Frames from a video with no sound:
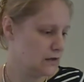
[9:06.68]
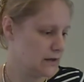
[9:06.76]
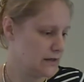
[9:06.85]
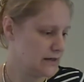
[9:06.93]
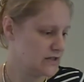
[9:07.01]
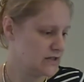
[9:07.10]

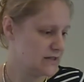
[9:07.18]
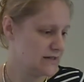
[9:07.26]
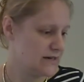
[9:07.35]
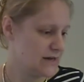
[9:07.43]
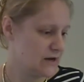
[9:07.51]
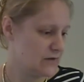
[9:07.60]
I actually
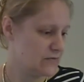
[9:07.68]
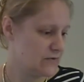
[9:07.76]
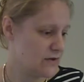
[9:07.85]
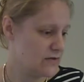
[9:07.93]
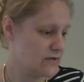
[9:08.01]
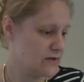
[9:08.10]
love
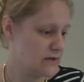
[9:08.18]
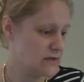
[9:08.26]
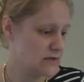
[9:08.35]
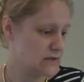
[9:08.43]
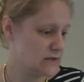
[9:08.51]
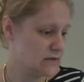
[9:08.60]

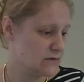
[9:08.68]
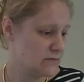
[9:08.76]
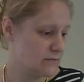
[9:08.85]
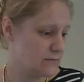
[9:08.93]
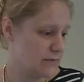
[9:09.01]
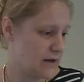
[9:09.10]
this
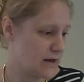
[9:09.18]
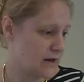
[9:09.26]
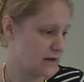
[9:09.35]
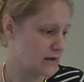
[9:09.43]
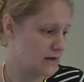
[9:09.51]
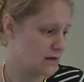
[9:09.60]

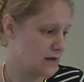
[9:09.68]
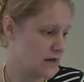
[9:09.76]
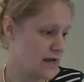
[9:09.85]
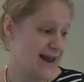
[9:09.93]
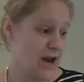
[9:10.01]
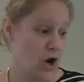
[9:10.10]
bag
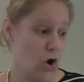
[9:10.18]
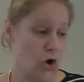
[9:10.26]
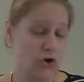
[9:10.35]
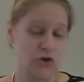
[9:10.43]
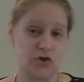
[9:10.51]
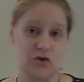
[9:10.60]
a
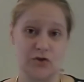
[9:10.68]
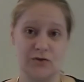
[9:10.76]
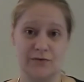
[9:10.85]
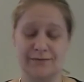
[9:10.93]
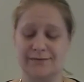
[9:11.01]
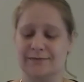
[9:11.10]
lot.
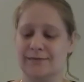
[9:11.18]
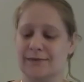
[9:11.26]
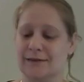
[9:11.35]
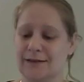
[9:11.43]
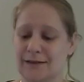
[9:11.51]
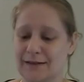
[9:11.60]

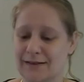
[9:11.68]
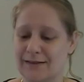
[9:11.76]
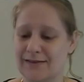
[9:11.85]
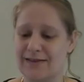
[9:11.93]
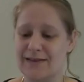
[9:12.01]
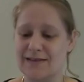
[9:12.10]

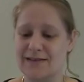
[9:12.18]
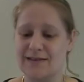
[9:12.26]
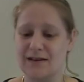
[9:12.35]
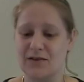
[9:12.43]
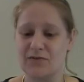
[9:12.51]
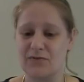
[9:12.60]
This is
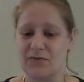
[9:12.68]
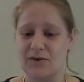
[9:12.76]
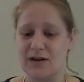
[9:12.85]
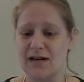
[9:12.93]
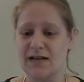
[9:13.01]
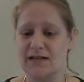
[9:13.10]
a
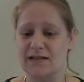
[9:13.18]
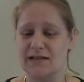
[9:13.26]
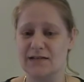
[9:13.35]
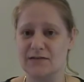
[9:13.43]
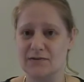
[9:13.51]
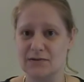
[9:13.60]
great,
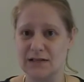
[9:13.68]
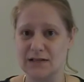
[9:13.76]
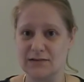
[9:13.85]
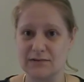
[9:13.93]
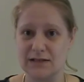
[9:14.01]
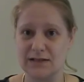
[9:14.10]
great,
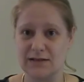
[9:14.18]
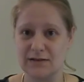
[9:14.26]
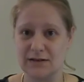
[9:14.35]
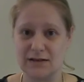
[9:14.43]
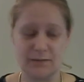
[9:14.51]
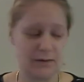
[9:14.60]
great
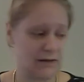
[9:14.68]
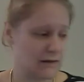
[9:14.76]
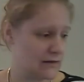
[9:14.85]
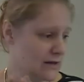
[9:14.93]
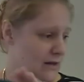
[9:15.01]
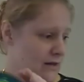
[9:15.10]
lucky bag.
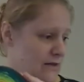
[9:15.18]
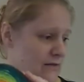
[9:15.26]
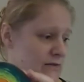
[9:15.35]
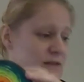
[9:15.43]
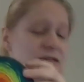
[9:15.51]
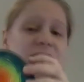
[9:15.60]

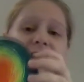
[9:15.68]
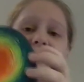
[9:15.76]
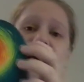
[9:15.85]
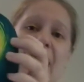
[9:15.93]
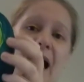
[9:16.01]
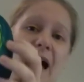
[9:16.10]
This is
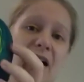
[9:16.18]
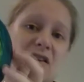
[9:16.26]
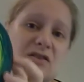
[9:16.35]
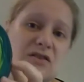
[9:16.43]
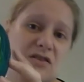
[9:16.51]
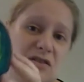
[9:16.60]

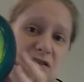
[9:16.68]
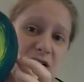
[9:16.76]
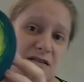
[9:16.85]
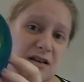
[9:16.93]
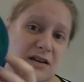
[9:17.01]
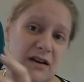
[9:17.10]

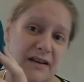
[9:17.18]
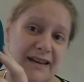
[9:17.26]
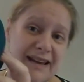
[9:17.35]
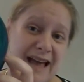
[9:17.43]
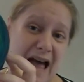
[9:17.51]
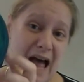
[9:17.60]
Sultan Cotton
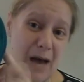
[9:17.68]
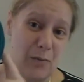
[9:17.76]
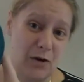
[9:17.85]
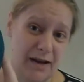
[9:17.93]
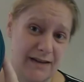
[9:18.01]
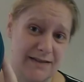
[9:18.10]
King
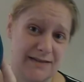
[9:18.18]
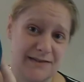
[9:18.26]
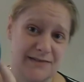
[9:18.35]
Ammolite,